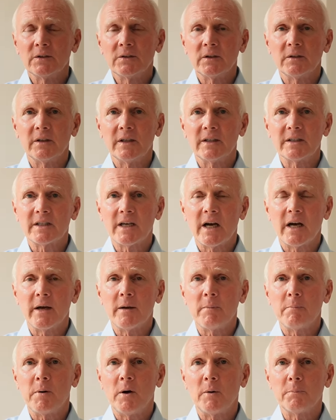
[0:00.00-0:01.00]
that the
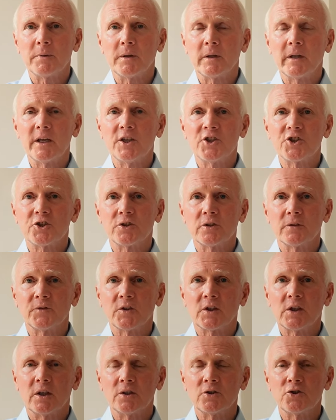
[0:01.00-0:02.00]
entire population of
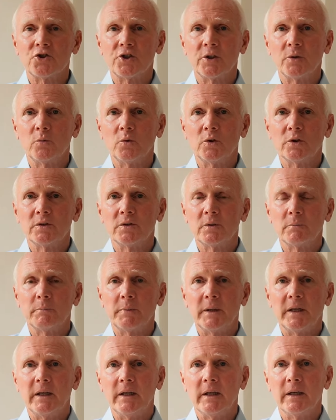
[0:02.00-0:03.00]
the country would
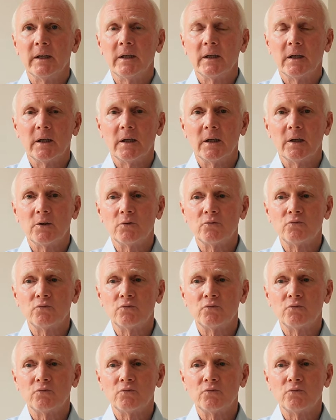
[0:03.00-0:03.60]
be uh,